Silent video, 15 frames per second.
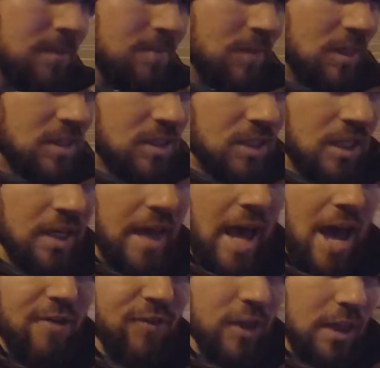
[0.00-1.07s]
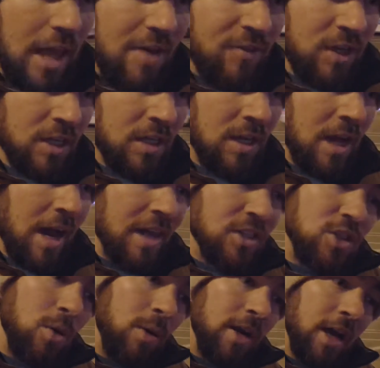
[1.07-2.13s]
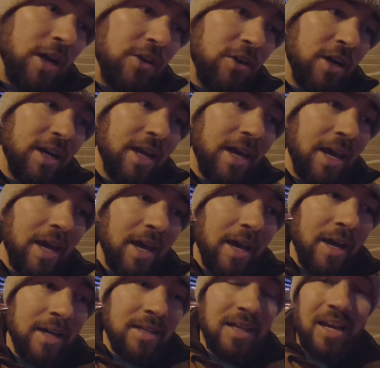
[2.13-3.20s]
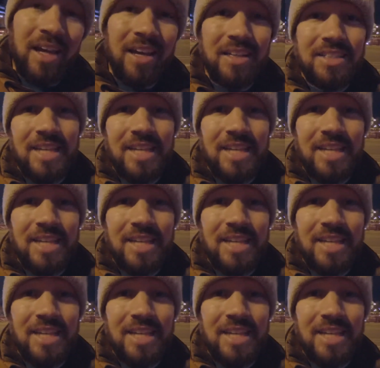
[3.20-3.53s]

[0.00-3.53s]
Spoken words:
let's see, f11 ISO 100 and a